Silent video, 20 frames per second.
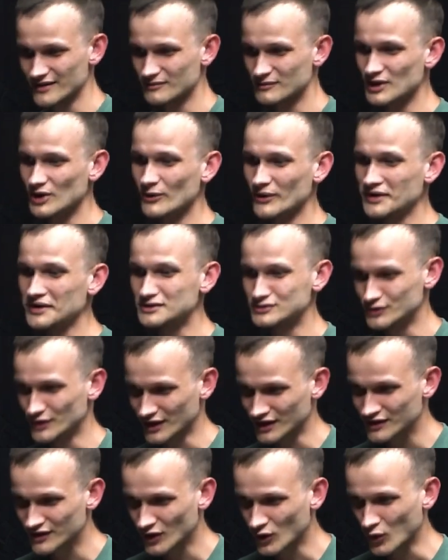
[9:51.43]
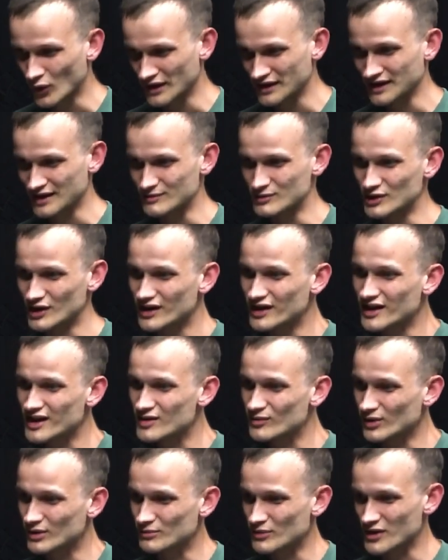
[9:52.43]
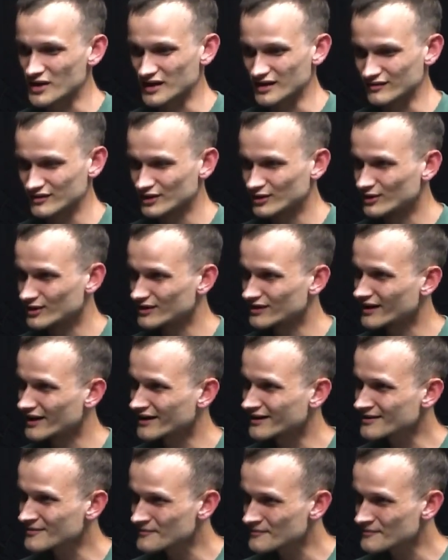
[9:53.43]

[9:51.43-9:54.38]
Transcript: including the coin communities would perceive the whole thing.